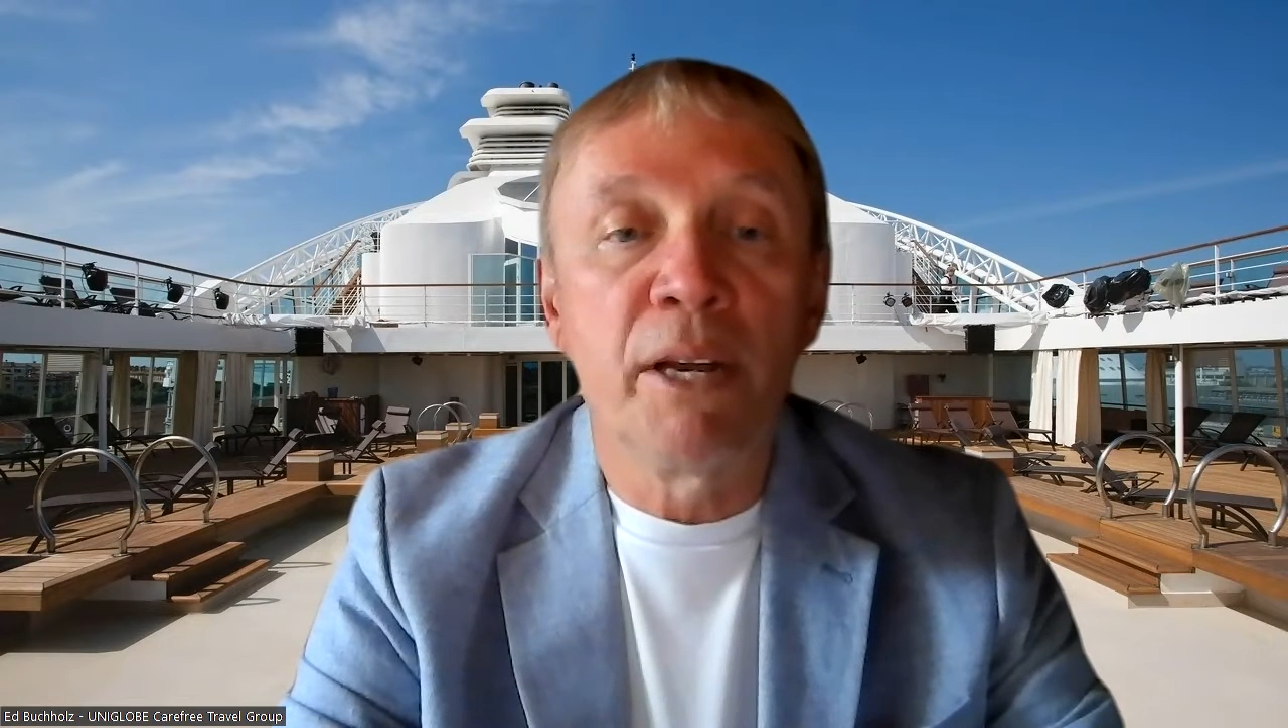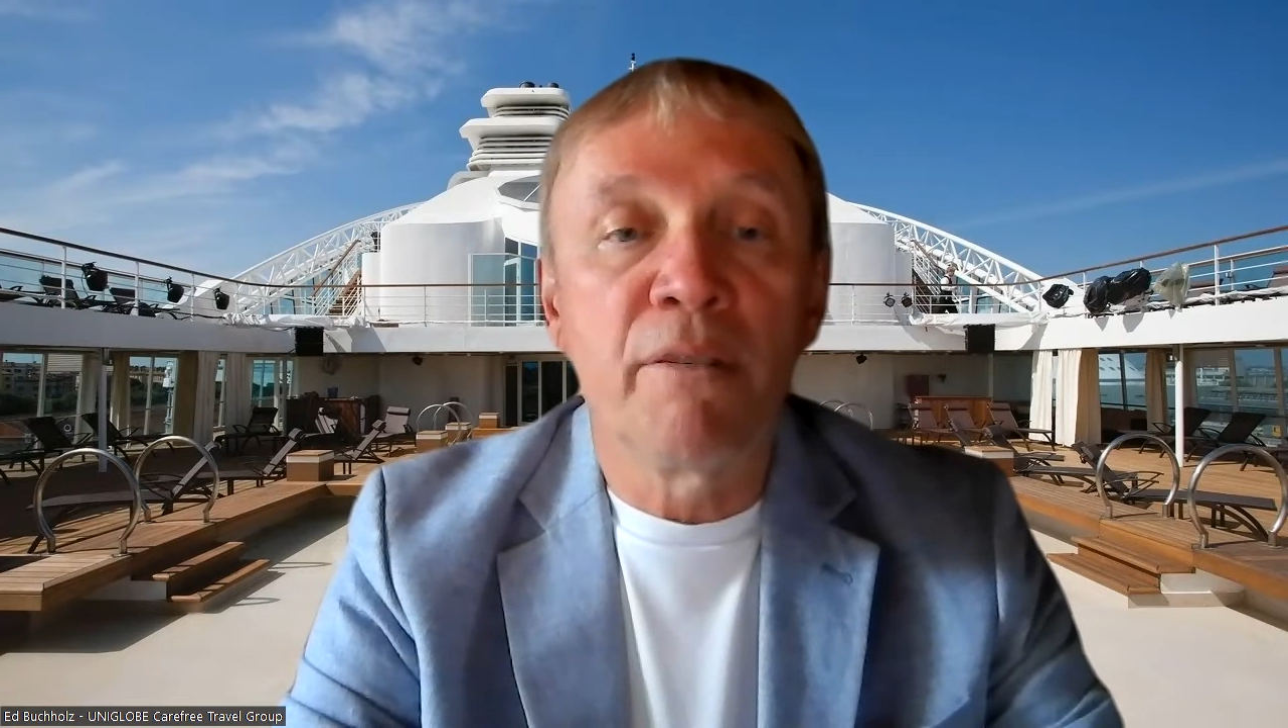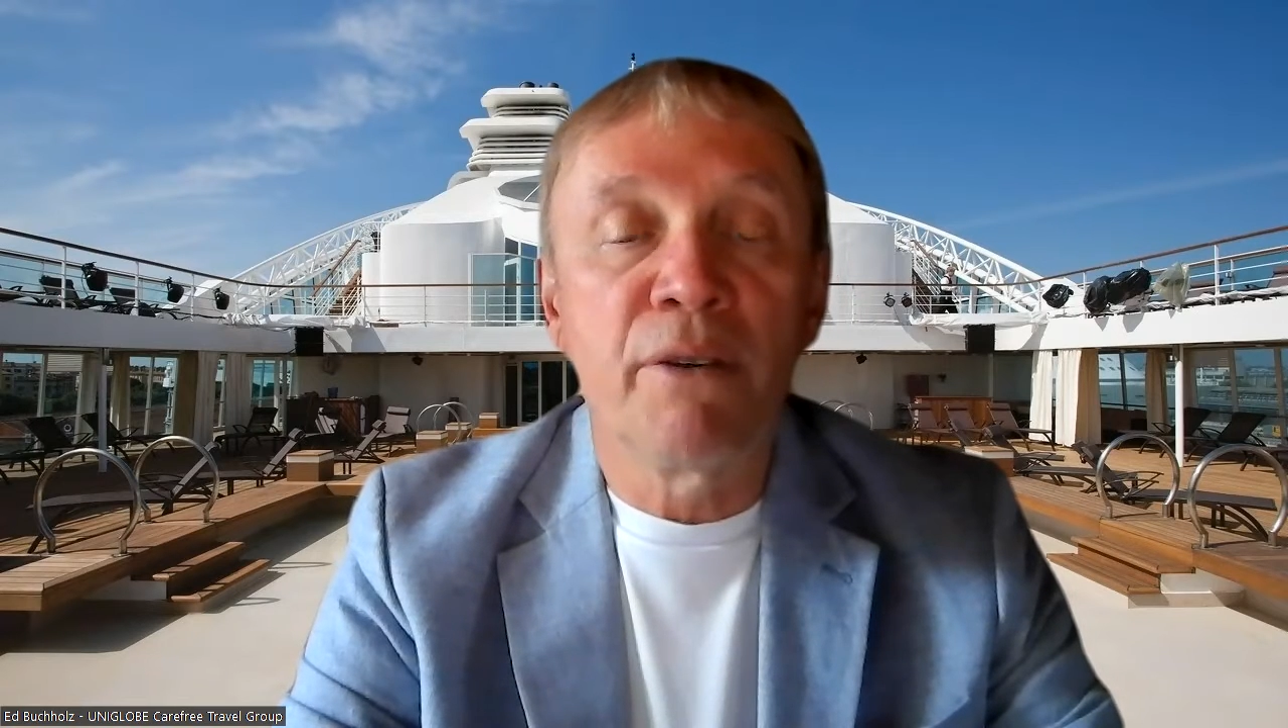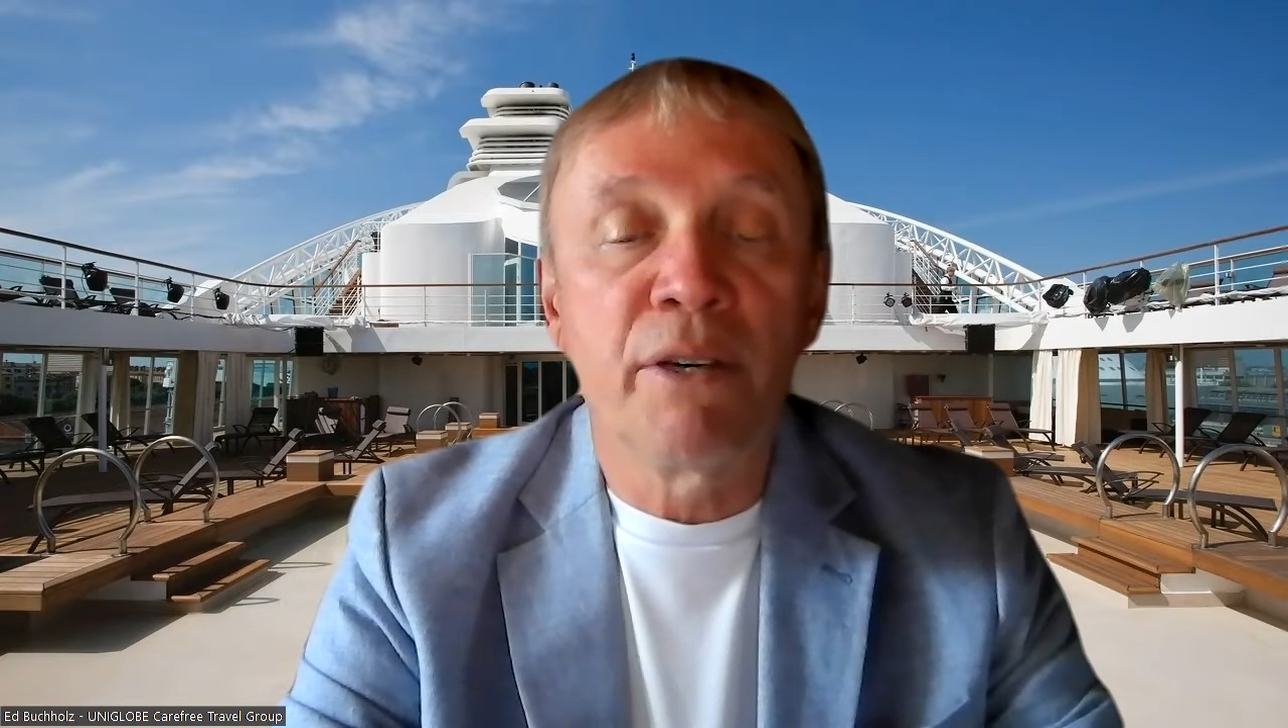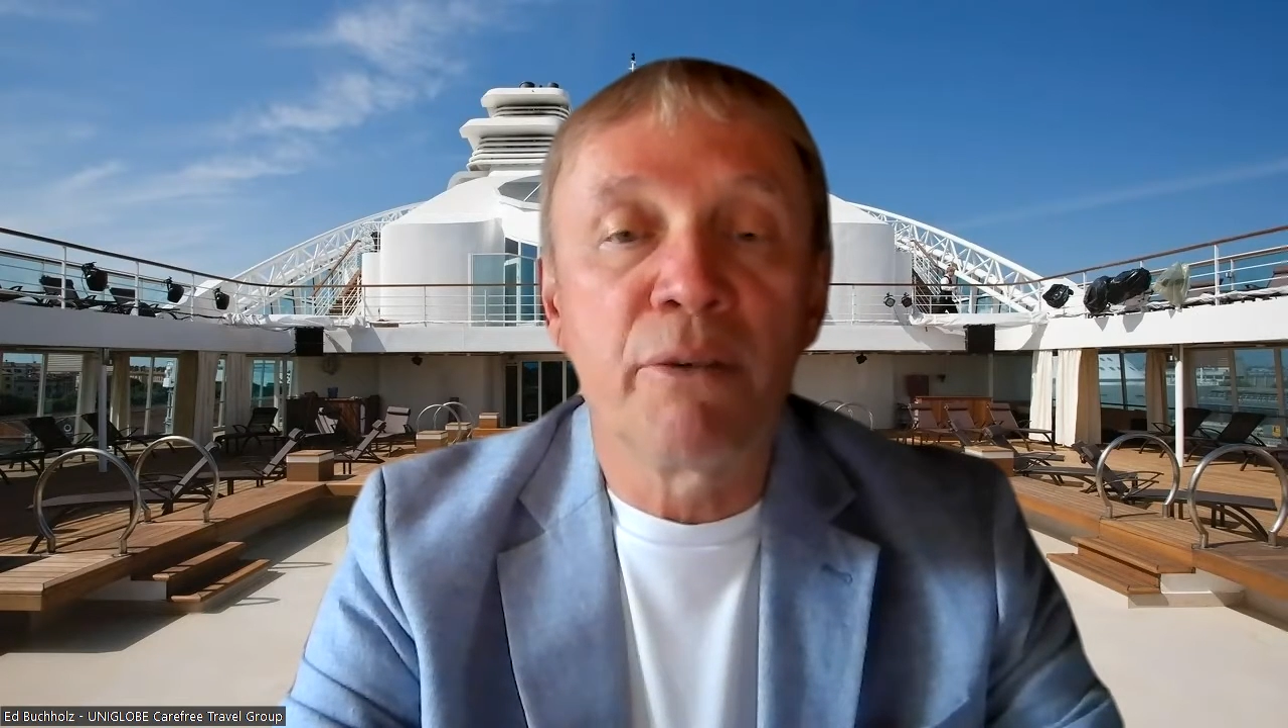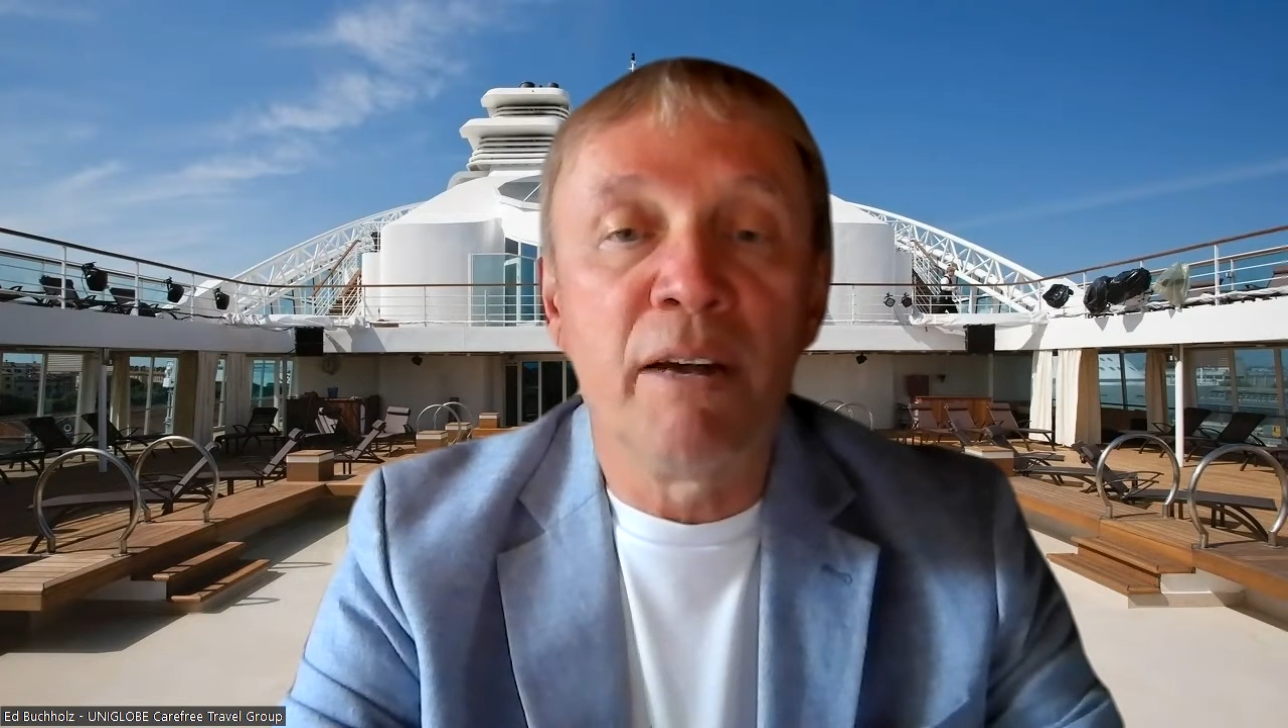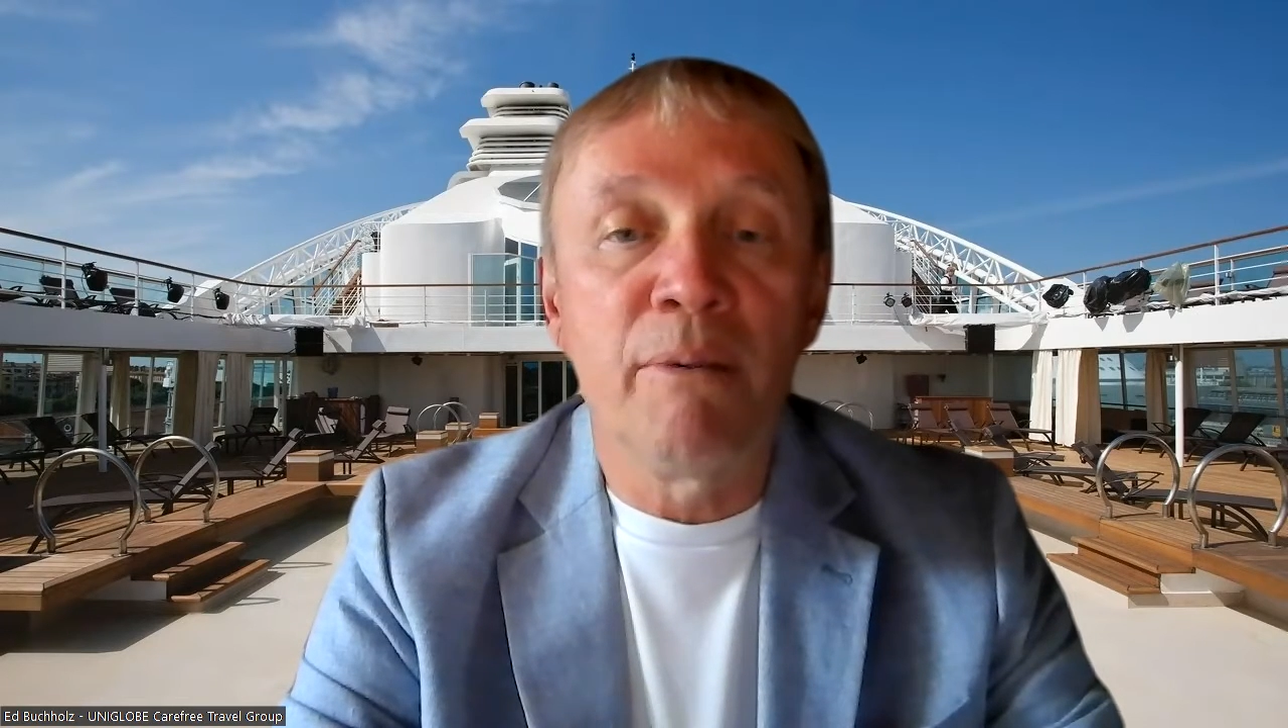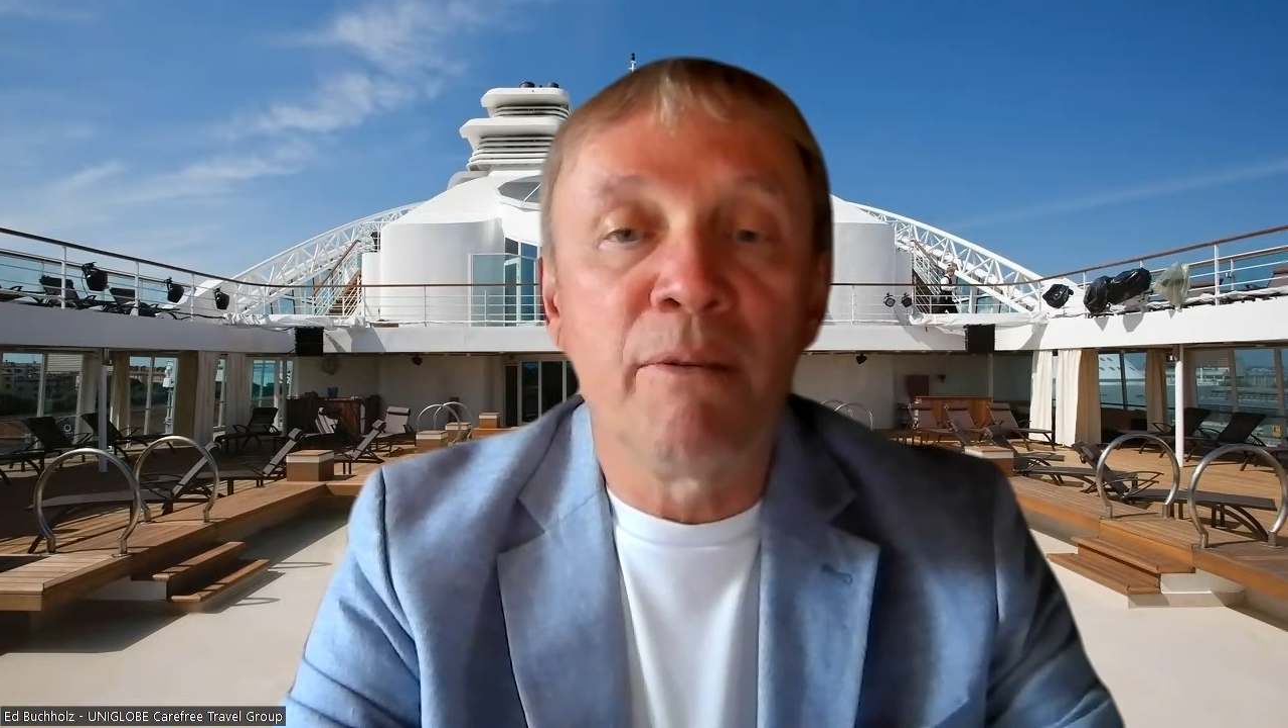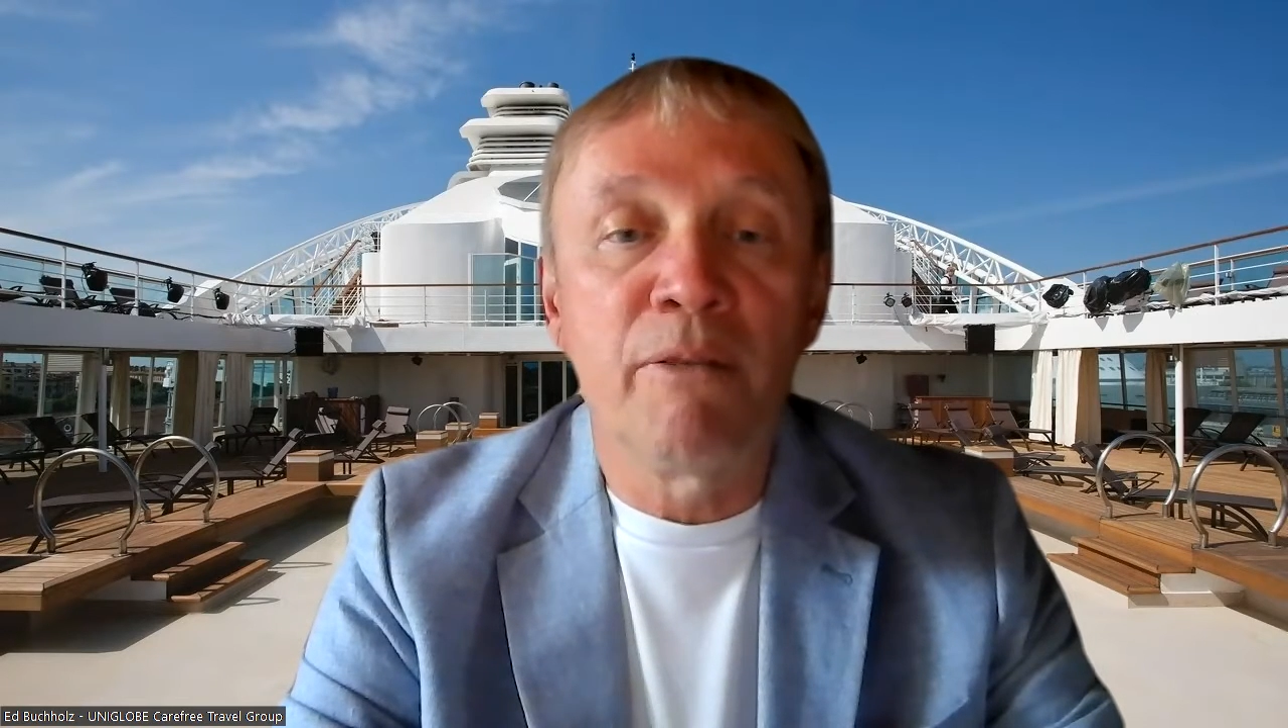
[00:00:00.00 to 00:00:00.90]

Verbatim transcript: Carefree travel